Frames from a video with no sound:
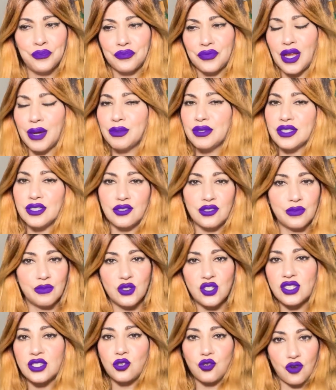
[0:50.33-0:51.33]
I'm
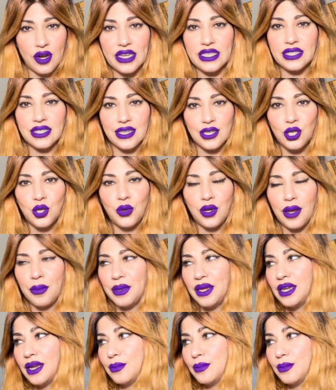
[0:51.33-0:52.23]
just crazy, you know what I mean?